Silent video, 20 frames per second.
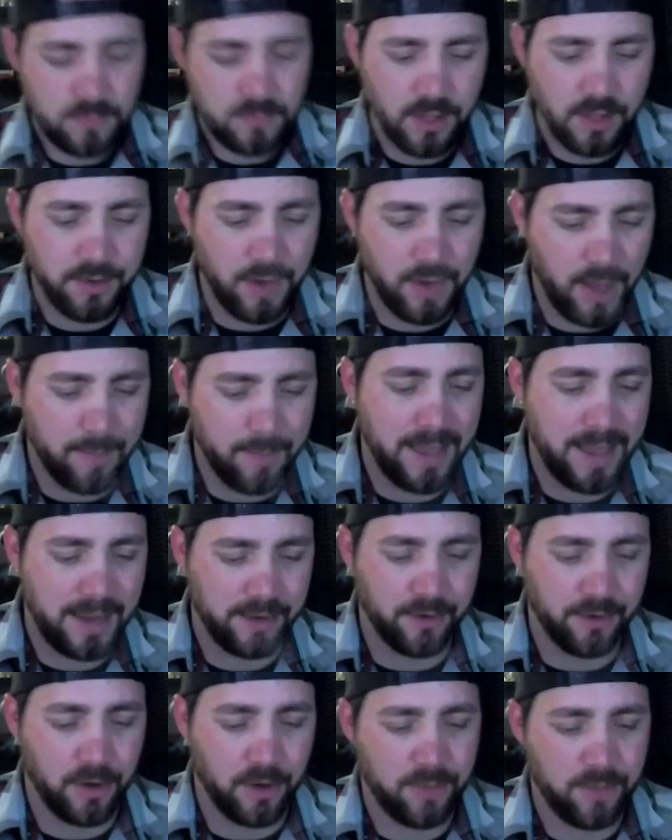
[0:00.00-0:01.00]
Not bad
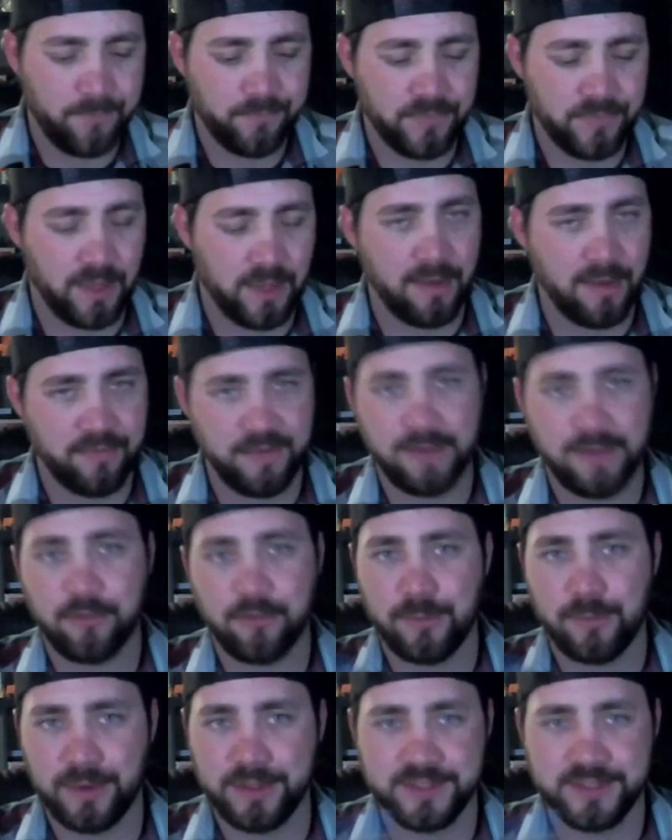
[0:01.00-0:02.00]
at all. Not my
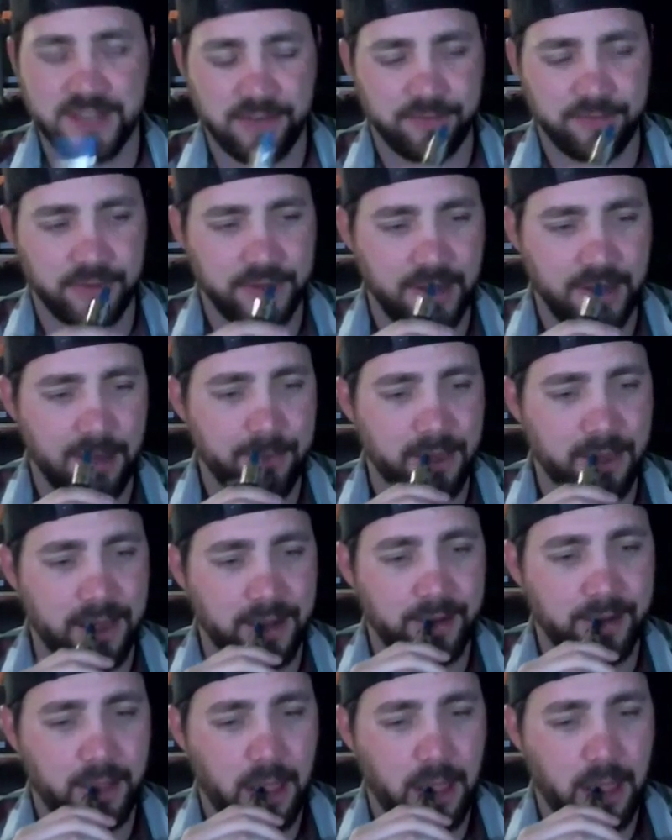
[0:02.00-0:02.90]
favorite, but it's definitely not bad.